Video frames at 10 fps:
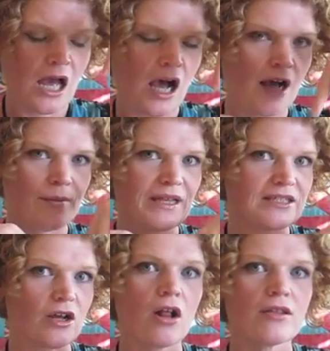Um,
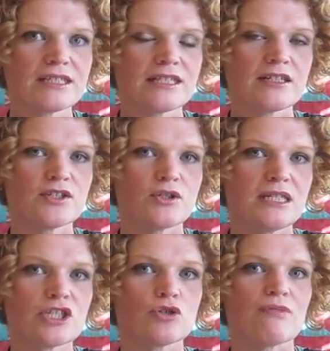that's all the details you
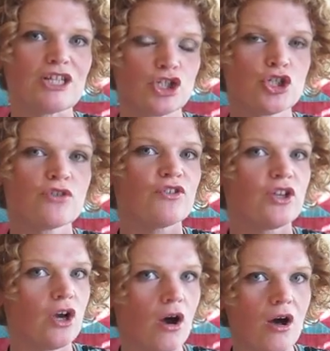need to register for
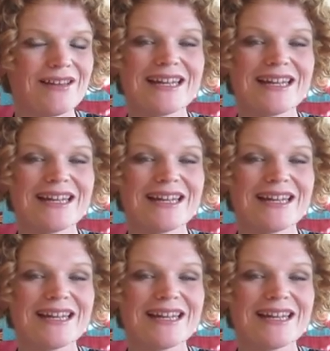the call.